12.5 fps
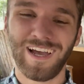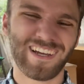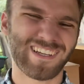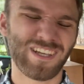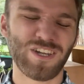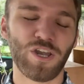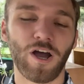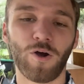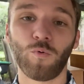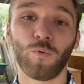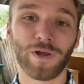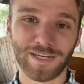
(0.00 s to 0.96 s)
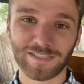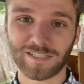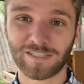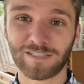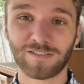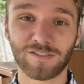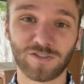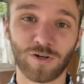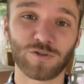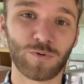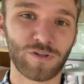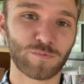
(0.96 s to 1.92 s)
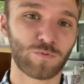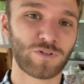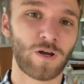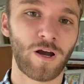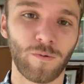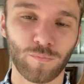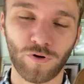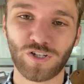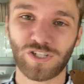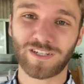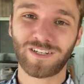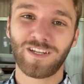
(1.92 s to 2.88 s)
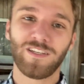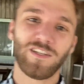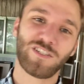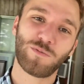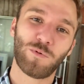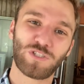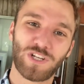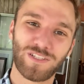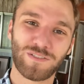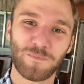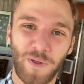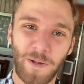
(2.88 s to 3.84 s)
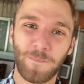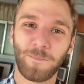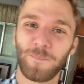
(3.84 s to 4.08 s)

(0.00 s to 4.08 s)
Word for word: I cannot wait to start doing this um, project. Thanks so much, guys. Bye.